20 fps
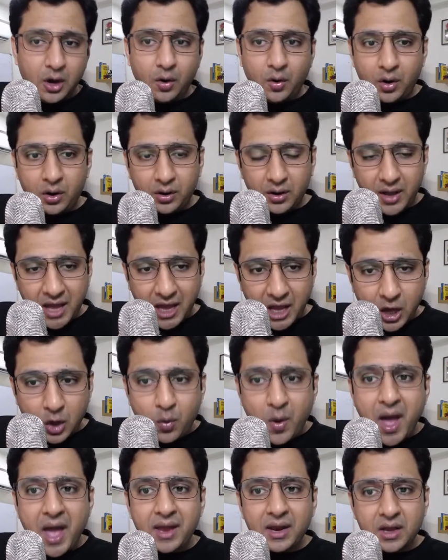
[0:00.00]
or
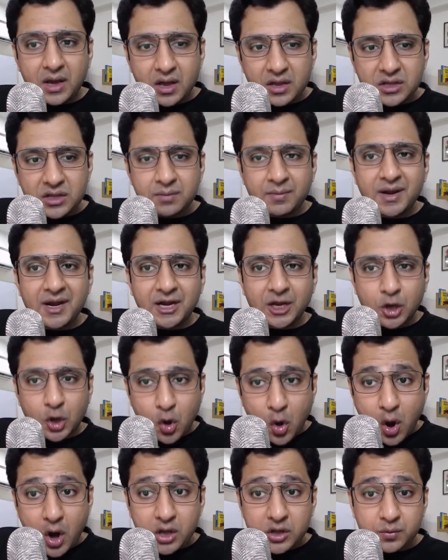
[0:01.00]
acquire customer at a
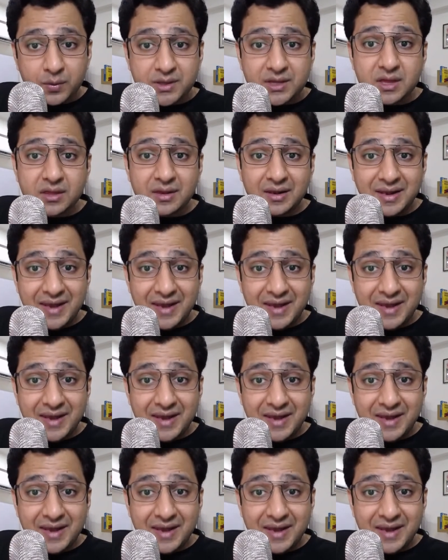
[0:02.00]
cost which is